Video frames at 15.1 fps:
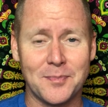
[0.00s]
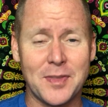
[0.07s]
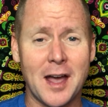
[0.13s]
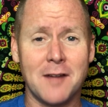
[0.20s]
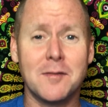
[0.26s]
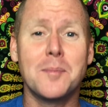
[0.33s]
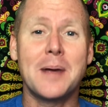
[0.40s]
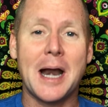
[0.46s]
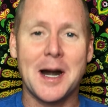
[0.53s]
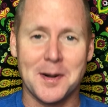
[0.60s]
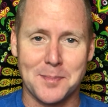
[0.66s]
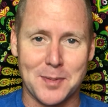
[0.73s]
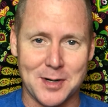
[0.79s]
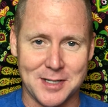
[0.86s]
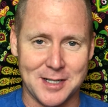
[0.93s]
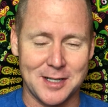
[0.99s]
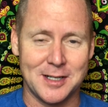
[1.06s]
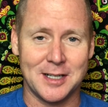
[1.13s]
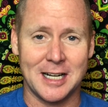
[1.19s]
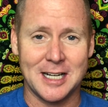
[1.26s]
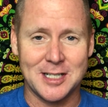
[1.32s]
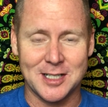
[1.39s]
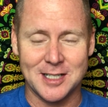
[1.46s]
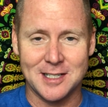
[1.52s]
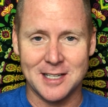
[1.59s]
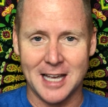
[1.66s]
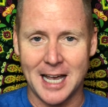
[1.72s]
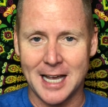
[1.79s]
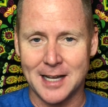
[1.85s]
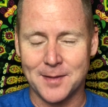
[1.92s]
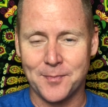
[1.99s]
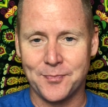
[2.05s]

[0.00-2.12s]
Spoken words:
of apparent personhood, I should say,